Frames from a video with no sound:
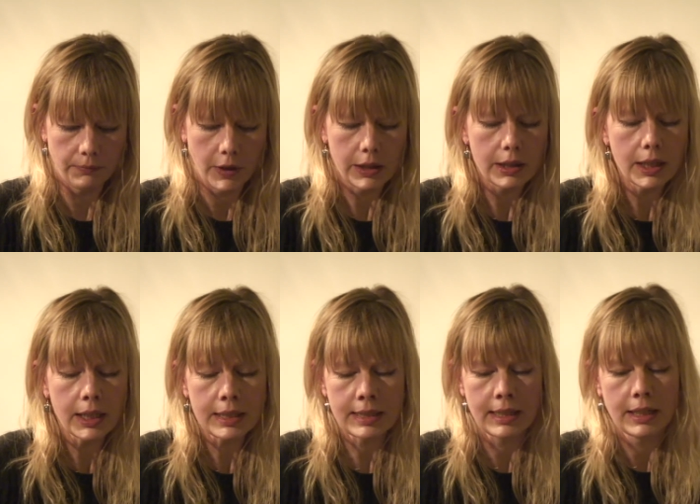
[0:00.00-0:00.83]
The
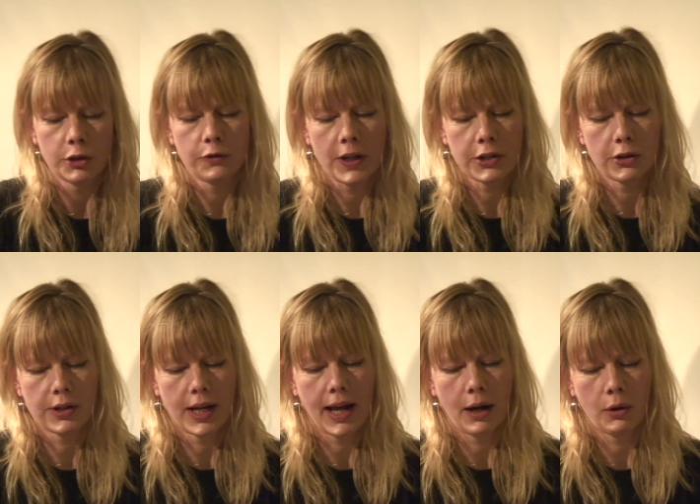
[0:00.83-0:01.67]
night you've entered
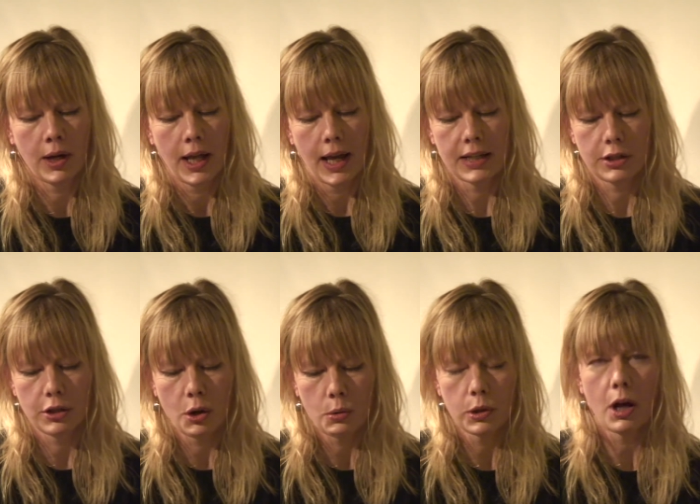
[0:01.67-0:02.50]
now has
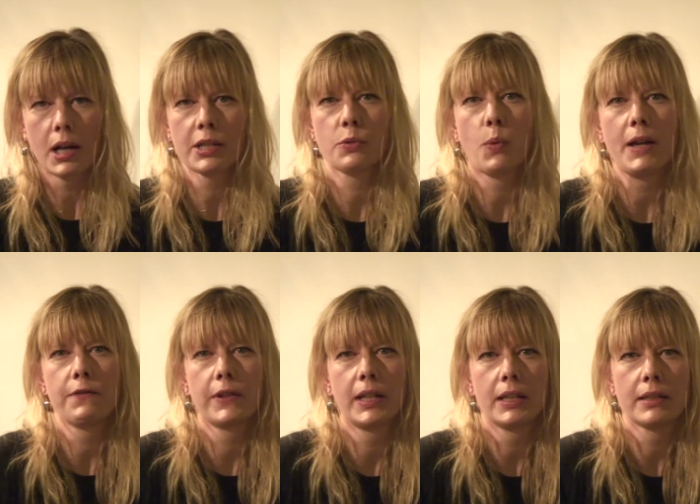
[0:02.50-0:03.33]
no lost
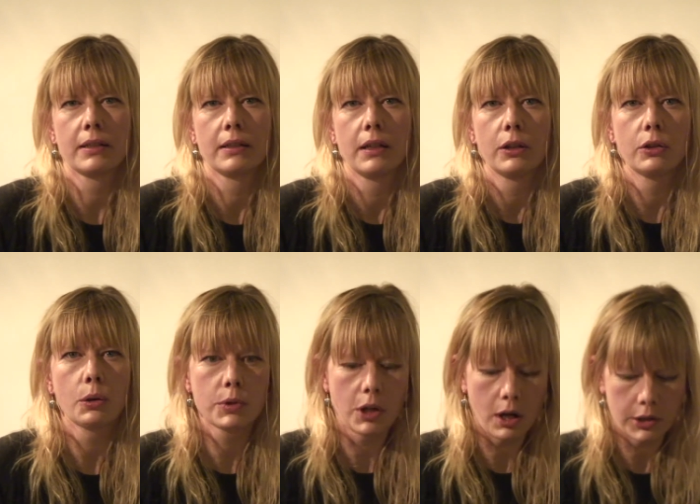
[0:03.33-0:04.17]
wife in it, no
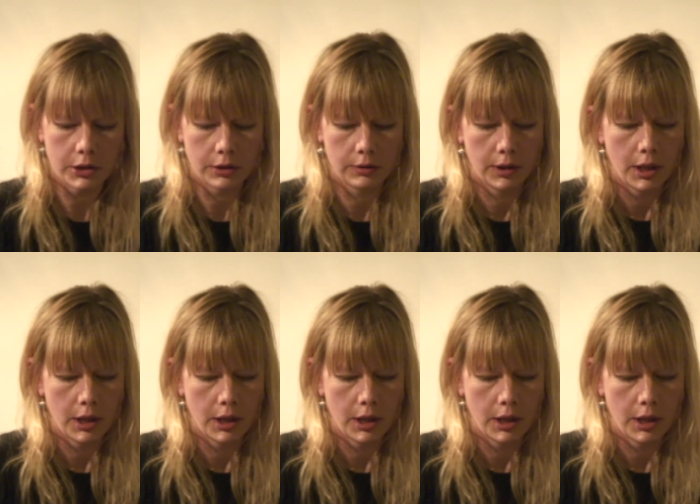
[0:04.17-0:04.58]
daughter,